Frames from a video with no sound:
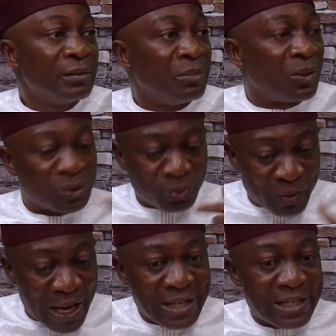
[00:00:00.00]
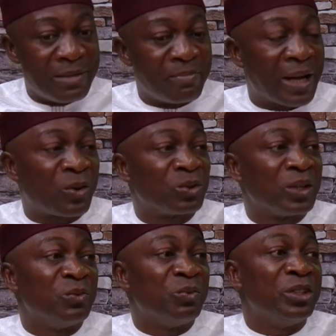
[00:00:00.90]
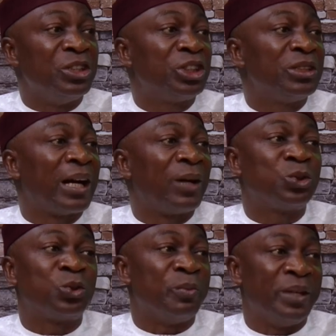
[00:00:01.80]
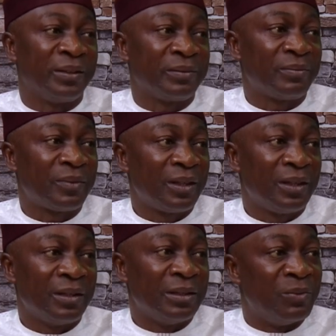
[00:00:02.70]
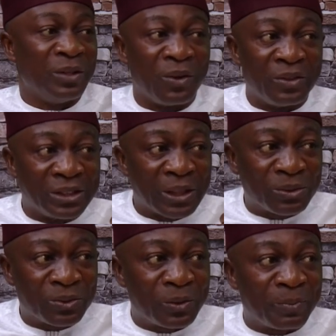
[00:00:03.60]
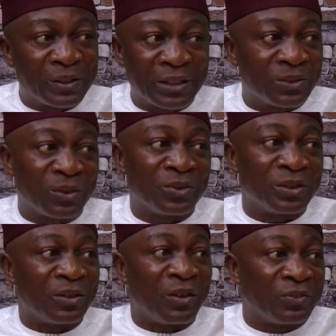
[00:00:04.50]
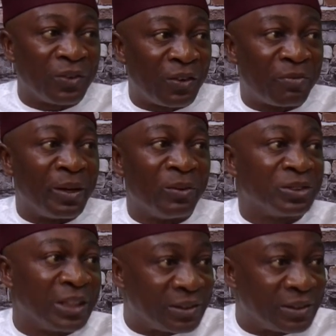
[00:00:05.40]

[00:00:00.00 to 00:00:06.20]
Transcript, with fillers: because when my cousin will reach out to me they will not reach out to the president or to the governor the access they